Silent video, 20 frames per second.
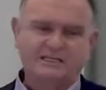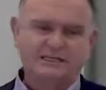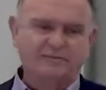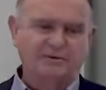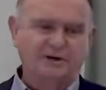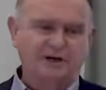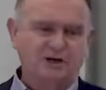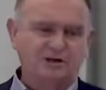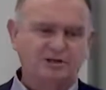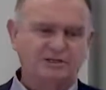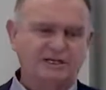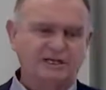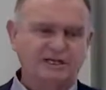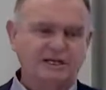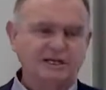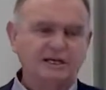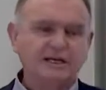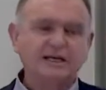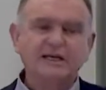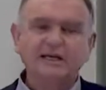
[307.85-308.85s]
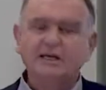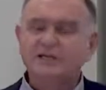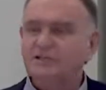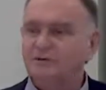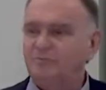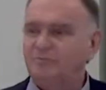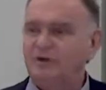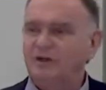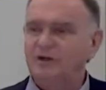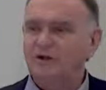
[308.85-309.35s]
up in Austin to
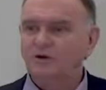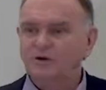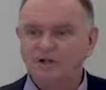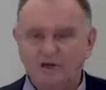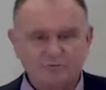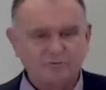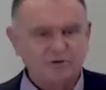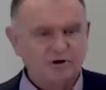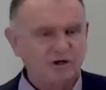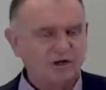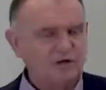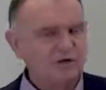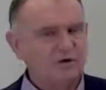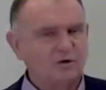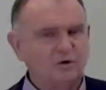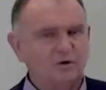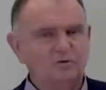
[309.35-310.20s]
build a product